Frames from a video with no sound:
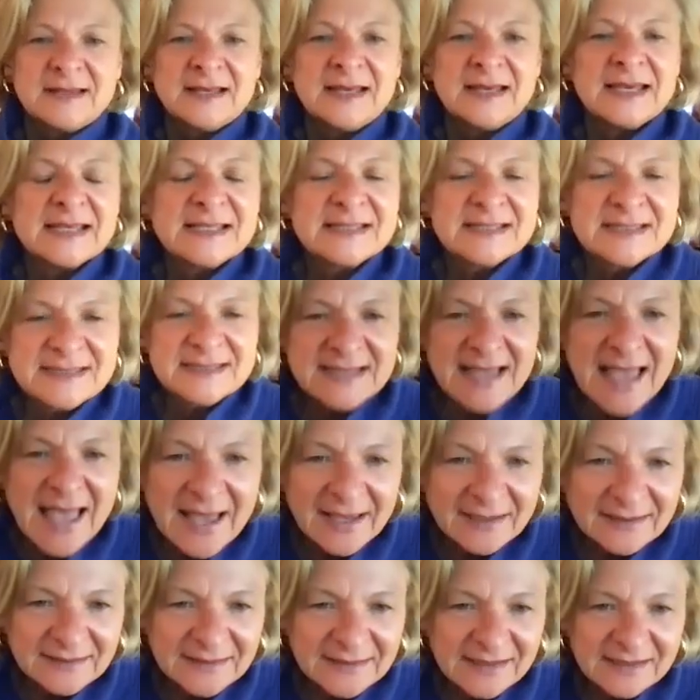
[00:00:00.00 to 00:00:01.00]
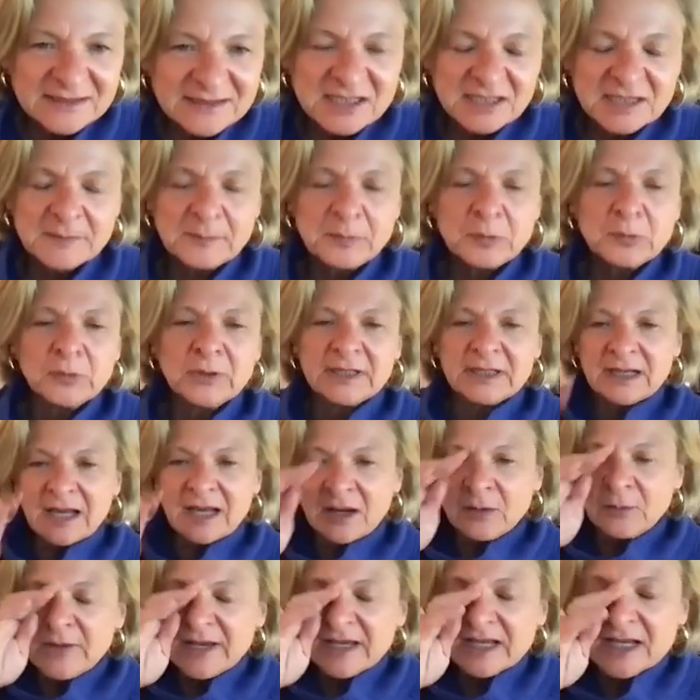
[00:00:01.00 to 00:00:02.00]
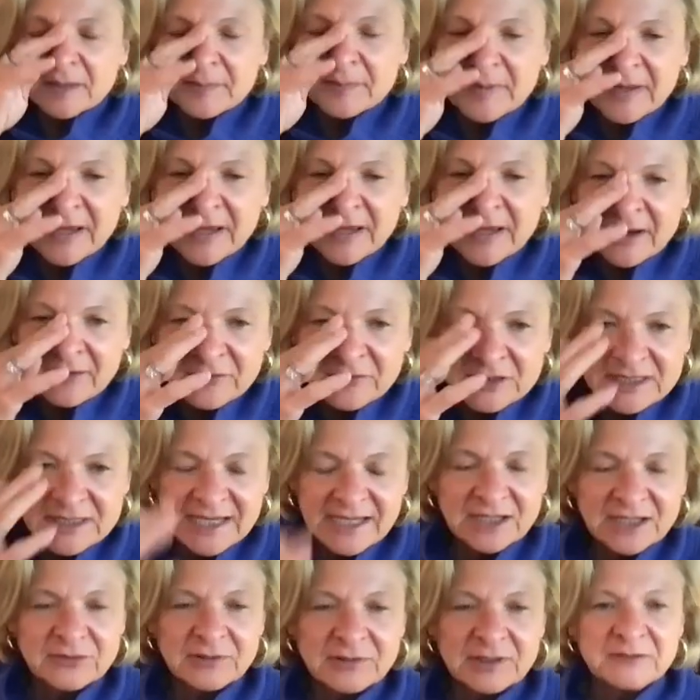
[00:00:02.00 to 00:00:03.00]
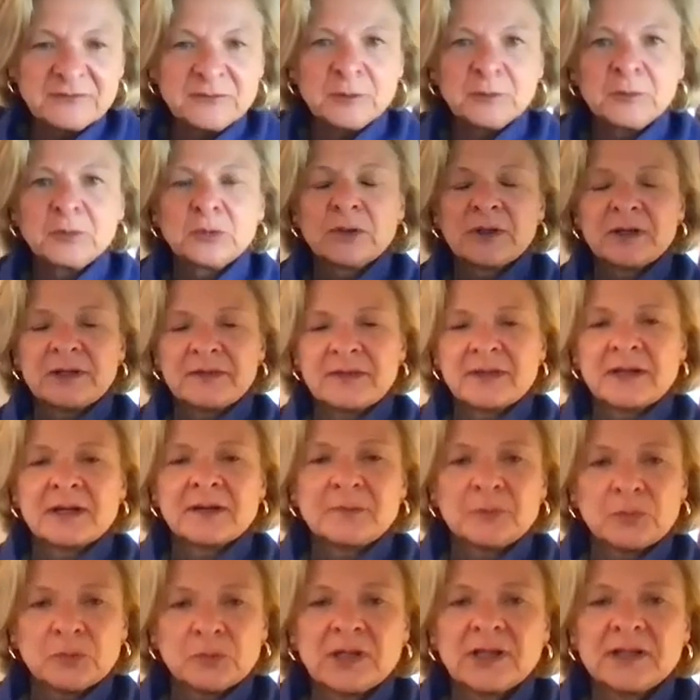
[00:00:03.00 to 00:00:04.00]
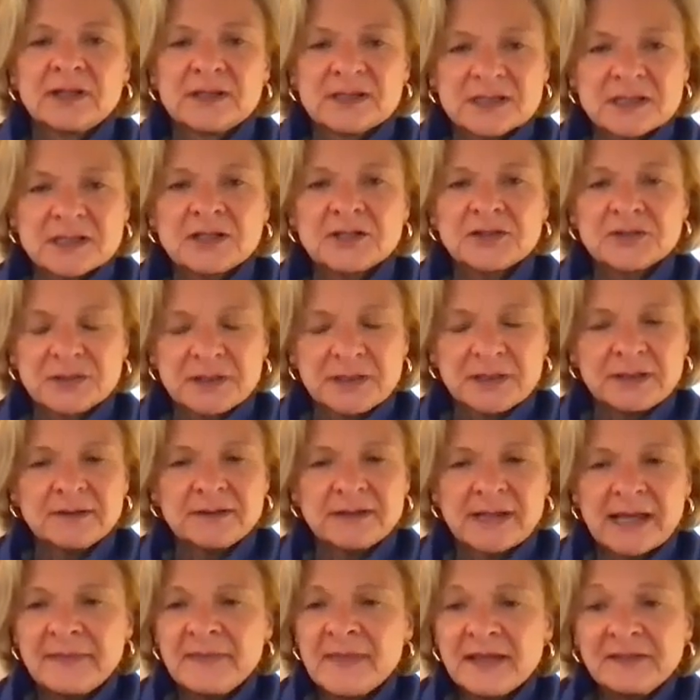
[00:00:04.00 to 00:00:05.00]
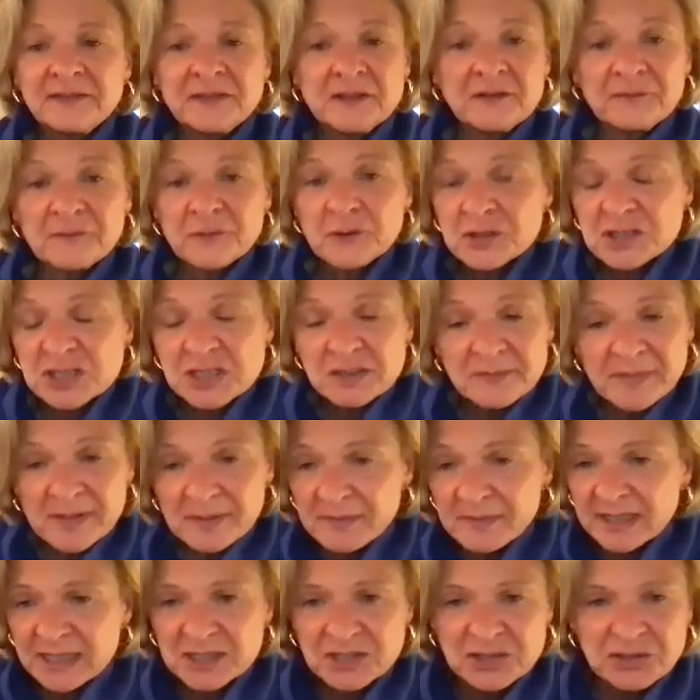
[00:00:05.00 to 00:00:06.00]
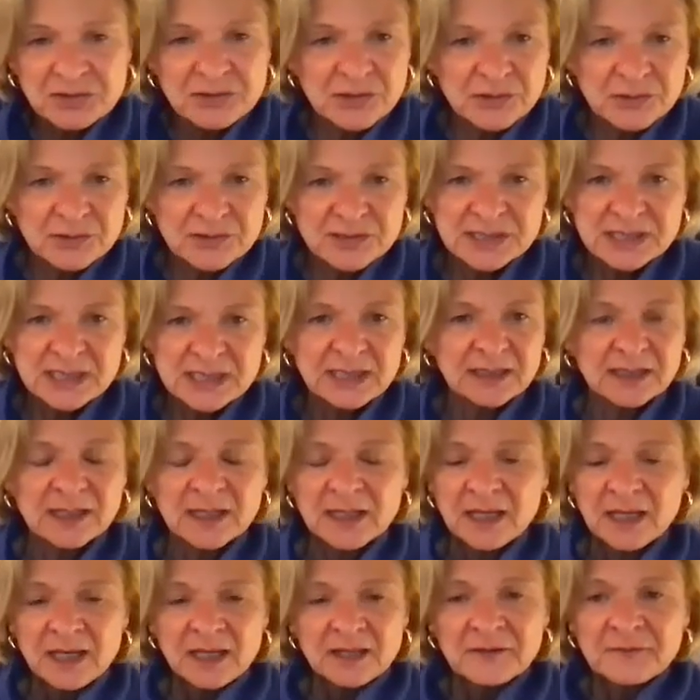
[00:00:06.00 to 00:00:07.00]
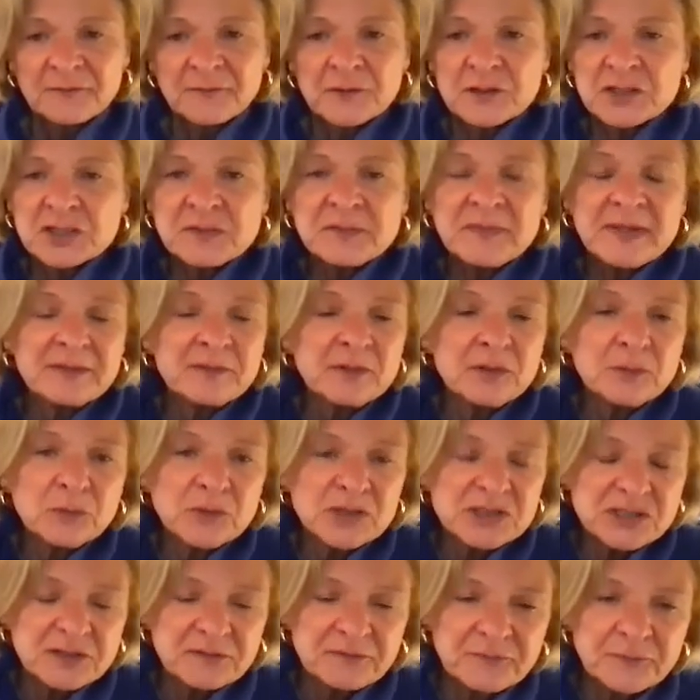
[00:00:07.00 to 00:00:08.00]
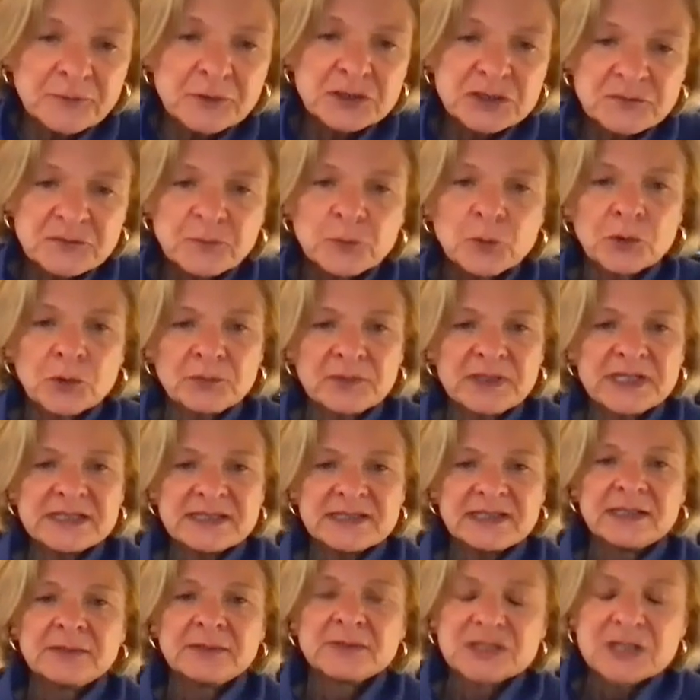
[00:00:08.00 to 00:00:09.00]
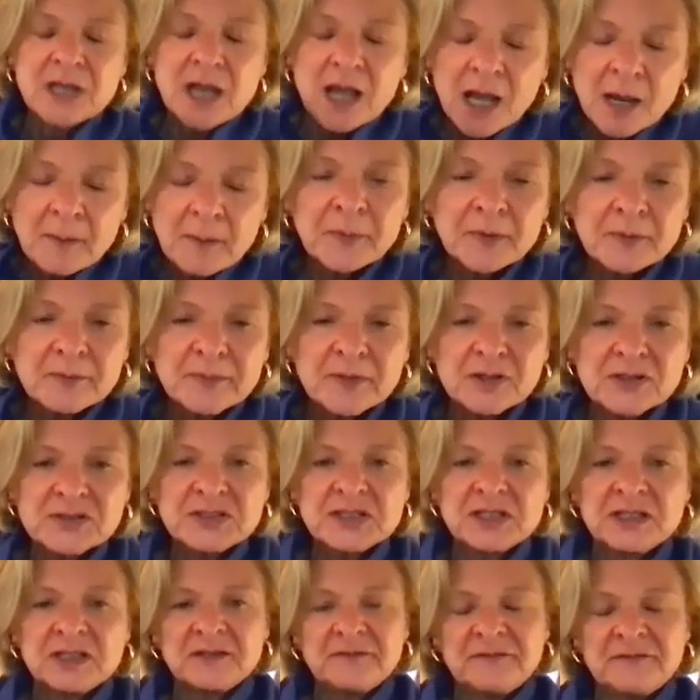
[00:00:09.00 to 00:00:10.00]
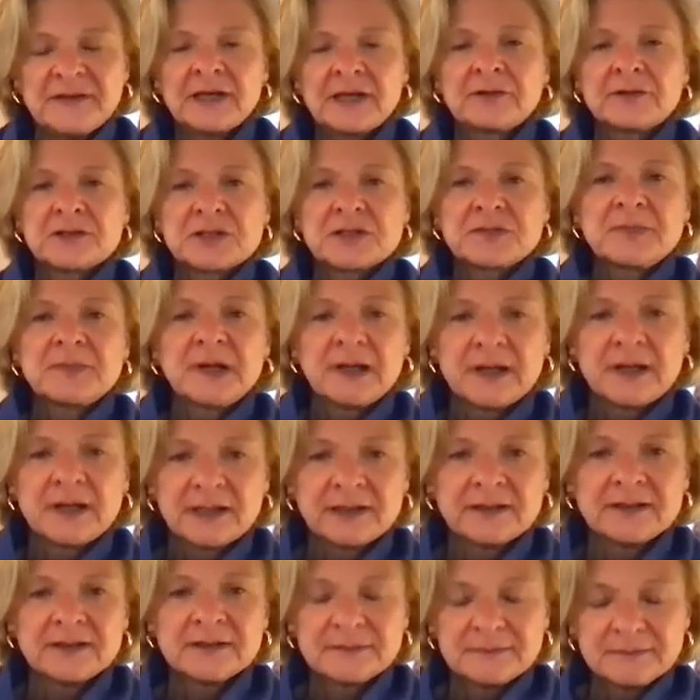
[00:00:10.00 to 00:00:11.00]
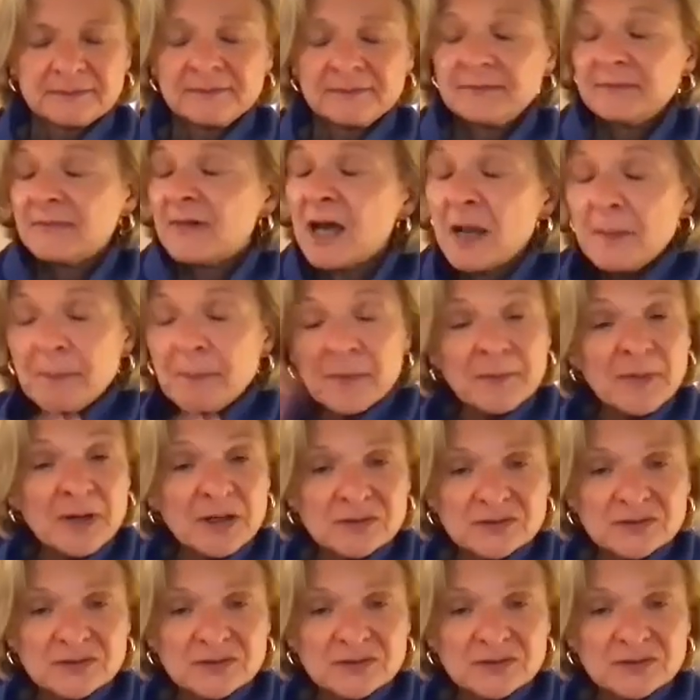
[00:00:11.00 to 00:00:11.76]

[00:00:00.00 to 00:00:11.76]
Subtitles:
exactly to the point. I wake up every day grateful that I'm born in this country. And that the First Amendment, as you know, Christine, the First Amendment was the first for a reason. It was uppermost in the founder's mind. Uppermost.